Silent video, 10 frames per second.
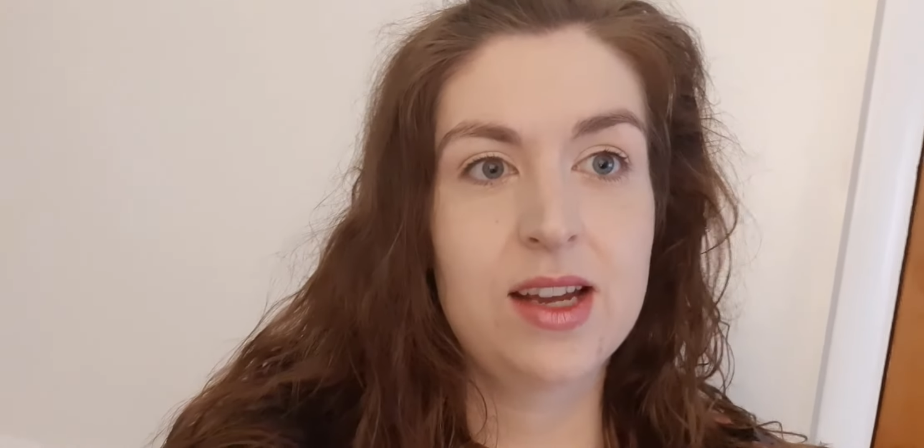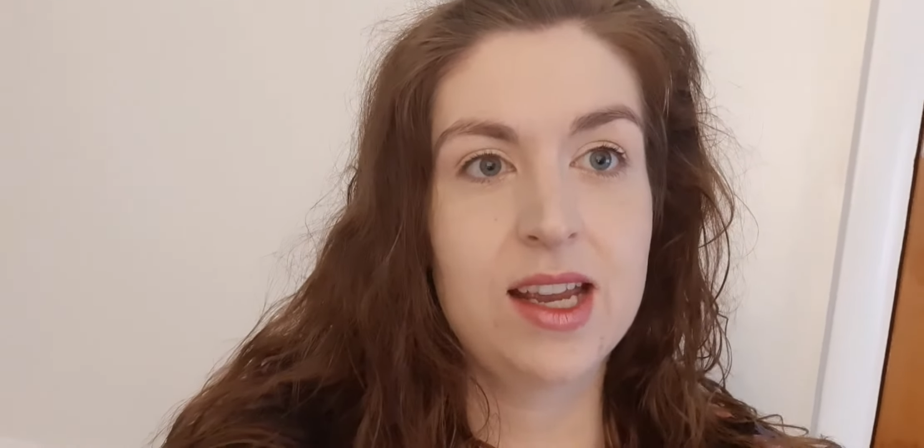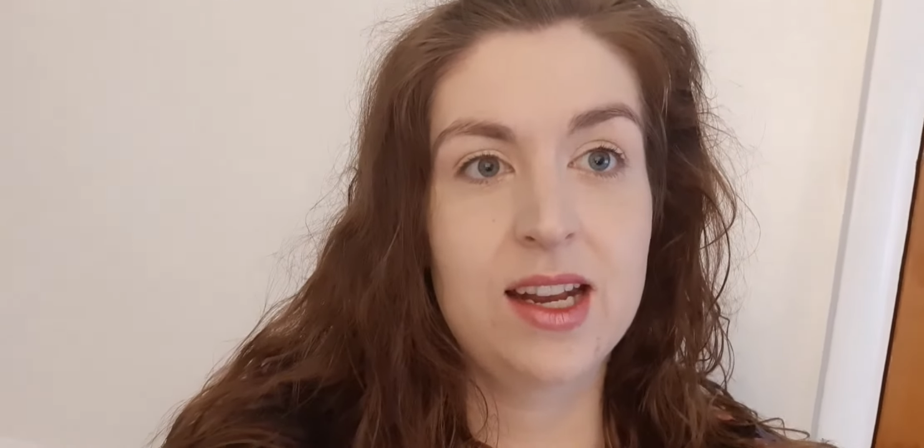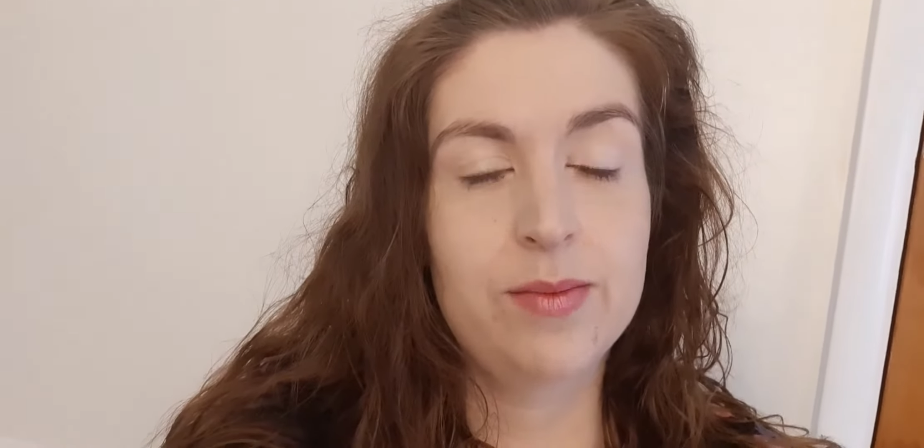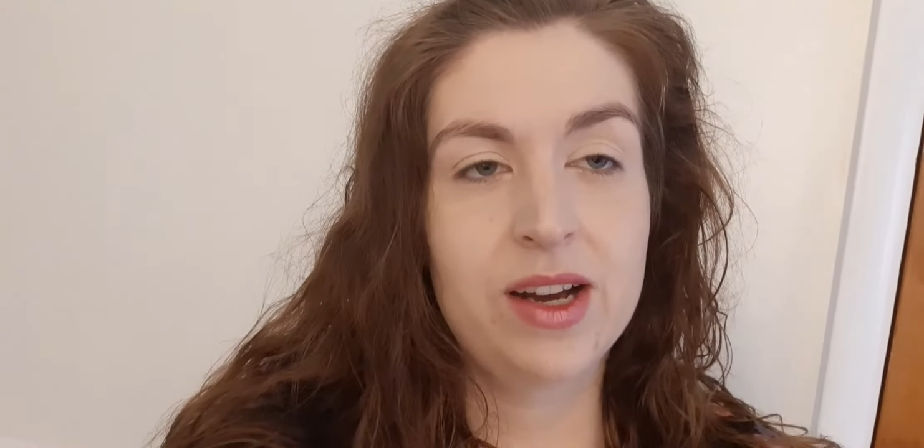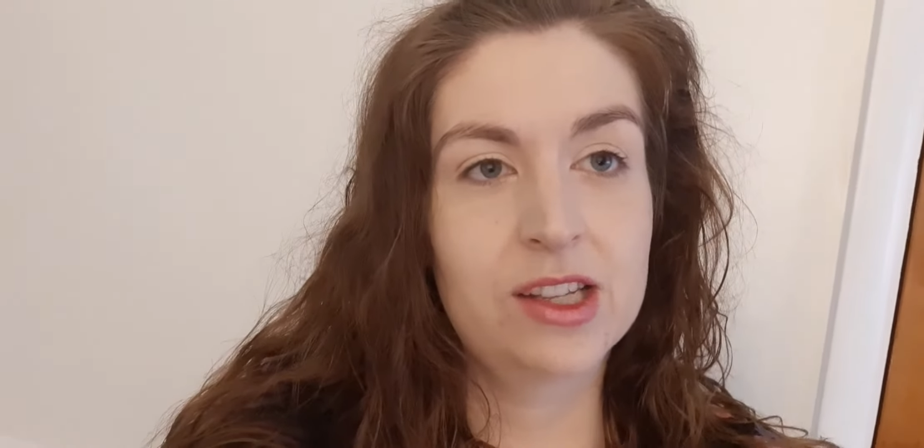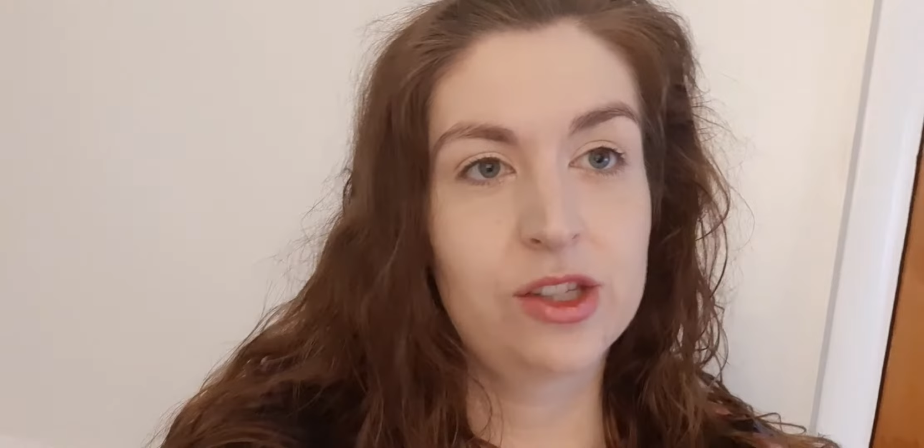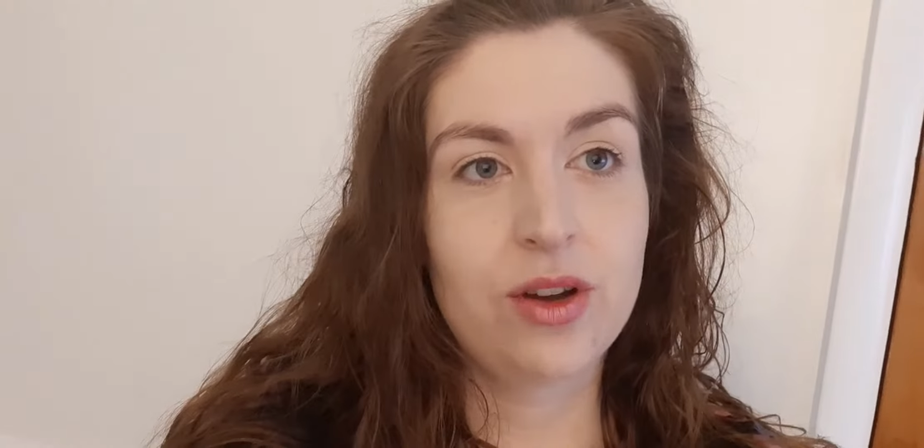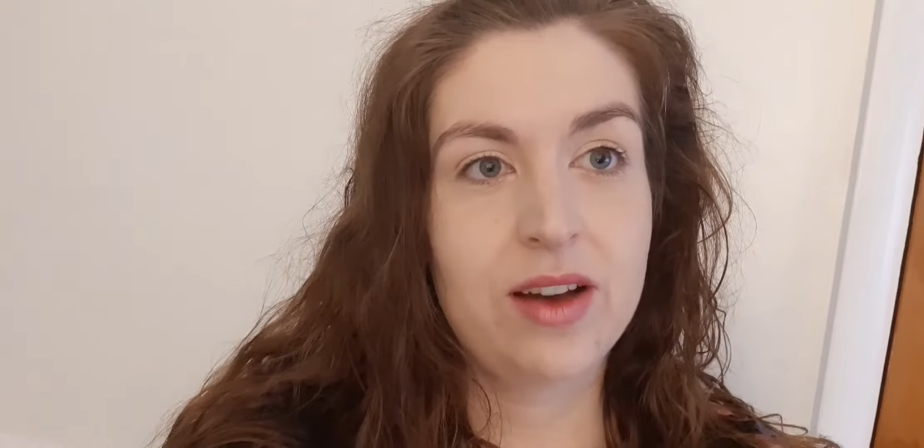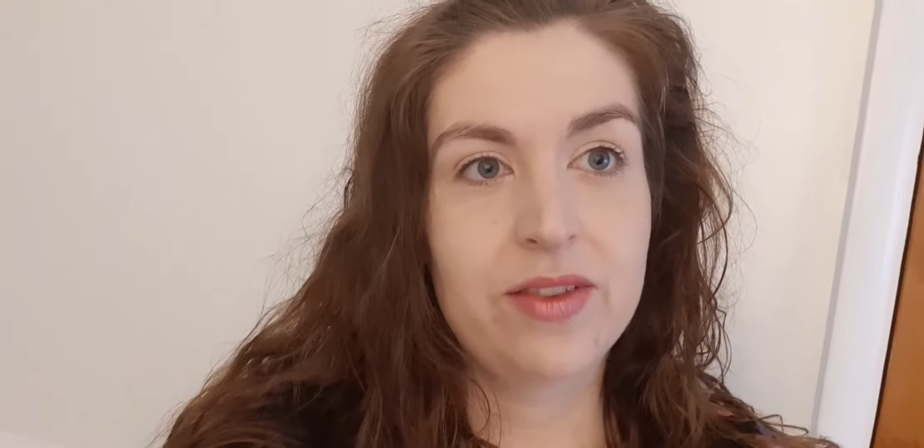in amongst
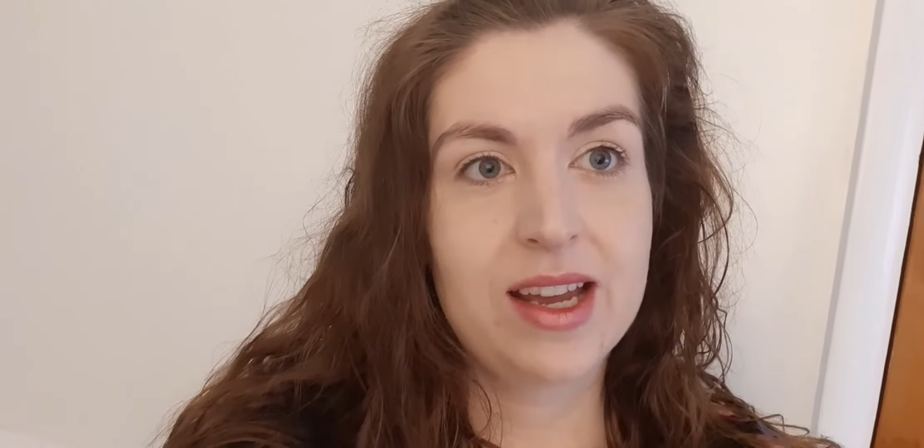your other